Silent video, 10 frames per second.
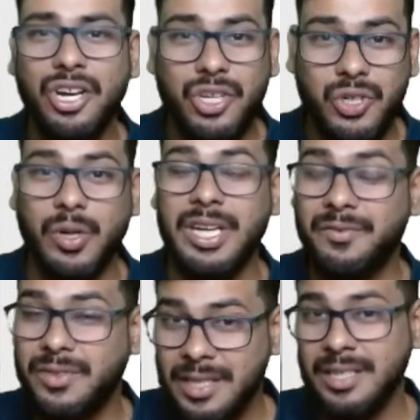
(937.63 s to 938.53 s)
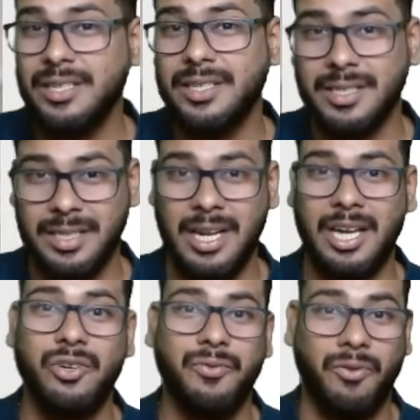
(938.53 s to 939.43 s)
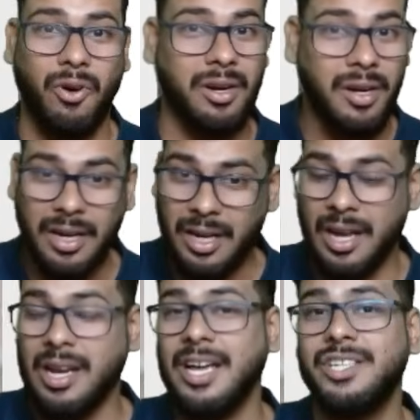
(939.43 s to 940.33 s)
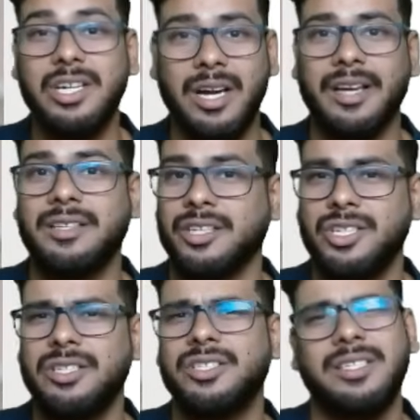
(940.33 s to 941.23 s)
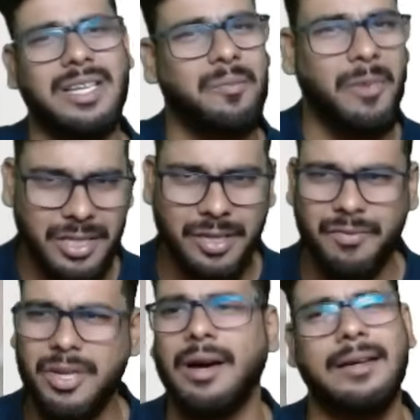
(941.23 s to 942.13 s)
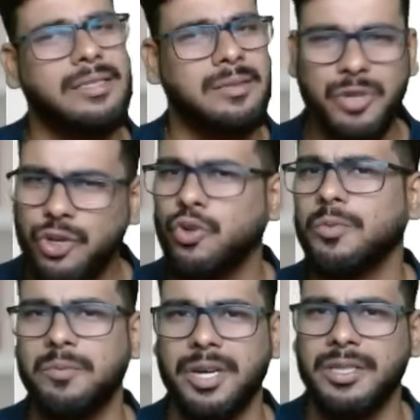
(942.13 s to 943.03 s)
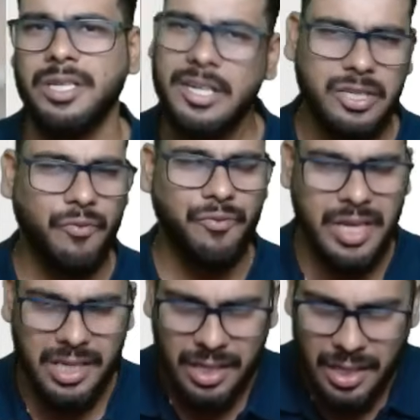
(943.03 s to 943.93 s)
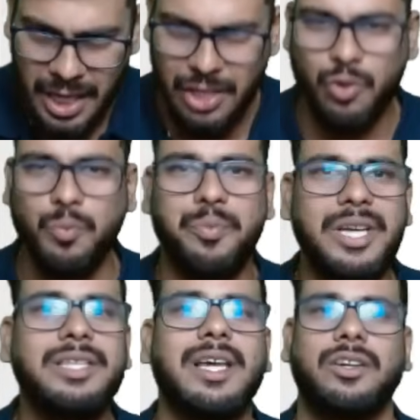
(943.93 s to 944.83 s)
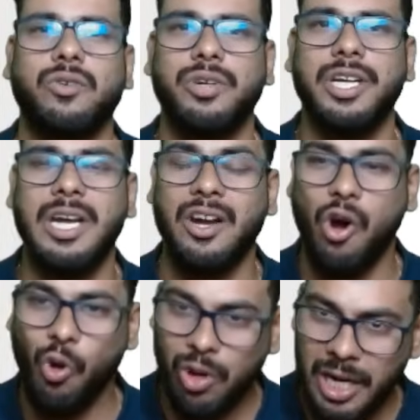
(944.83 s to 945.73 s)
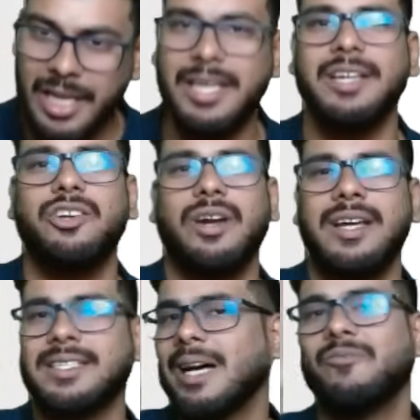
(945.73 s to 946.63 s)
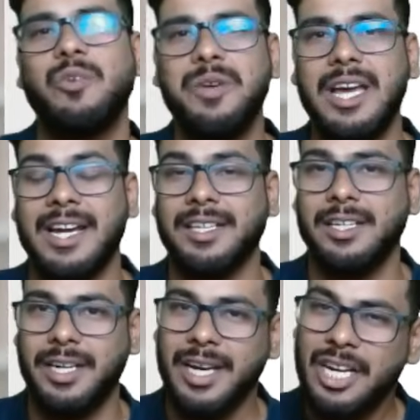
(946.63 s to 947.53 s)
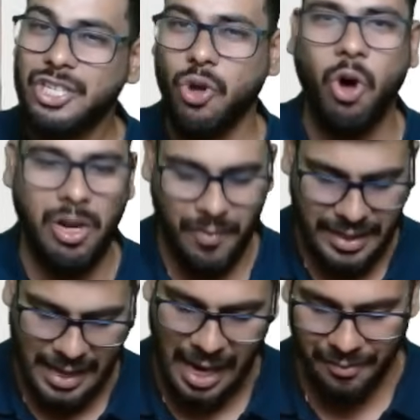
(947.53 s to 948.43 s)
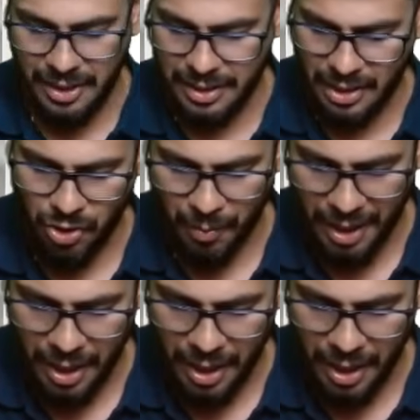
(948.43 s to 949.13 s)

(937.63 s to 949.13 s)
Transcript: So if this is the scenario for a legend like Sachin, just imagine, we are simple human beings. So we need to bring that routine, and only then your exam will be another day. So always have this in your mind,